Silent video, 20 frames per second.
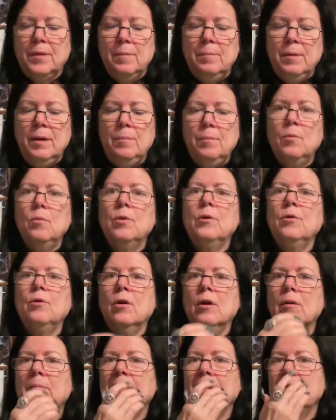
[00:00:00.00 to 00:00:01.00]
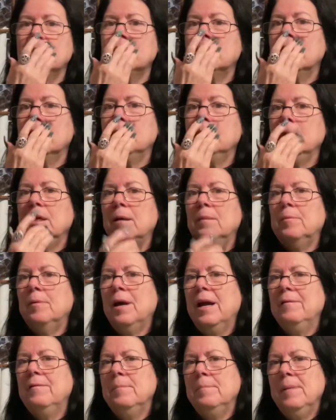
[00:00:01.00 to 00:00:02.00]
people will normally send me a
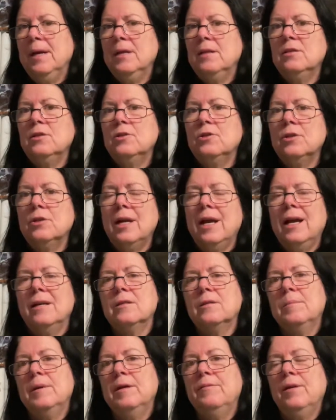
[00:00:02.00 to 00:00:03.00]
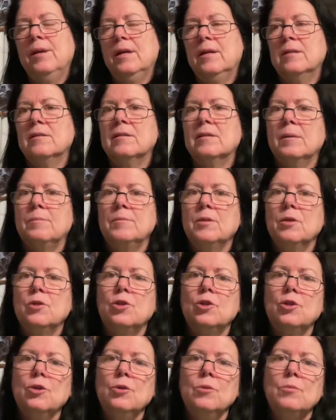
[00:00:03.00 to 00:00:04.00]
private message and ask me if they can
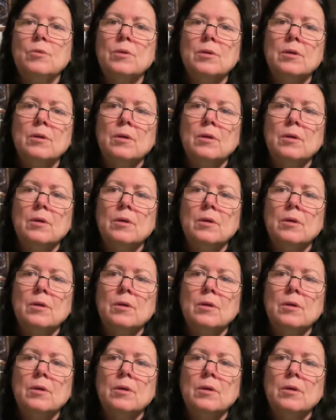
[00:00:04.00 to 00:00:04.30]
substitute